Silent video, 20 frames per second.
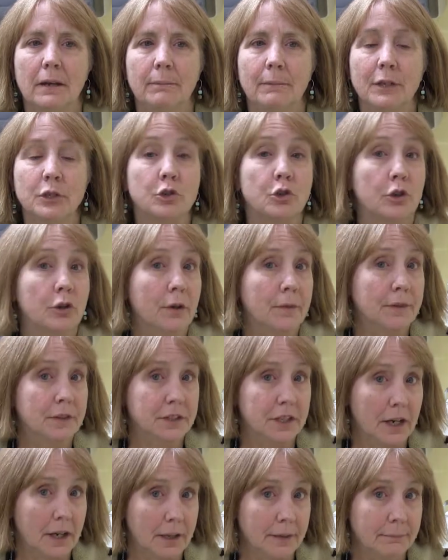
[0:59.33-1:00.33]
Make sure you have the
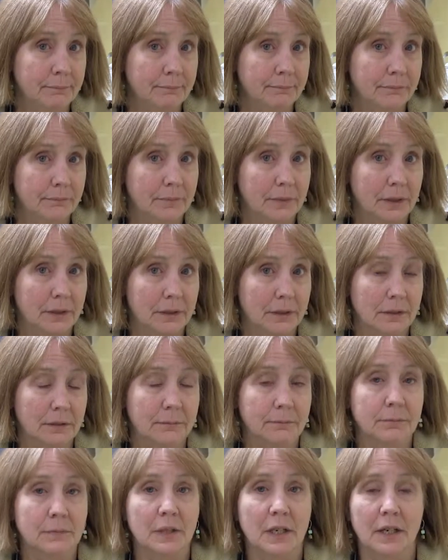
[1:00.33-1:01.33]
time.
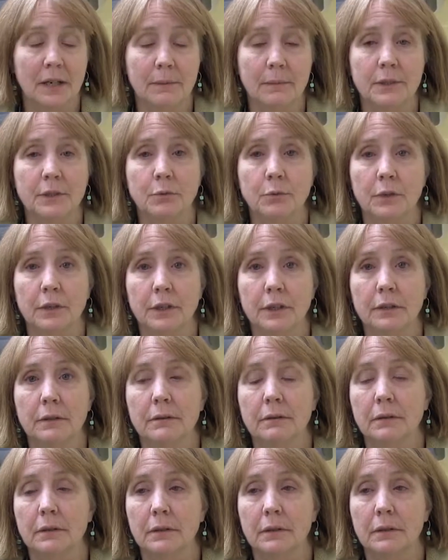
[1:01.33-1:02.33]
Time is really
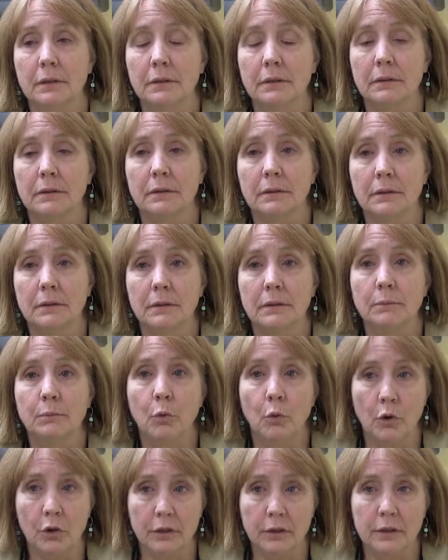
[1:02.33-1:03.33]

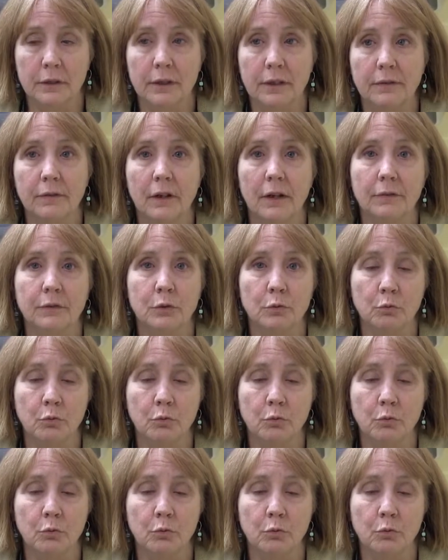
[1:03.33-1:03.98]
important. If you have to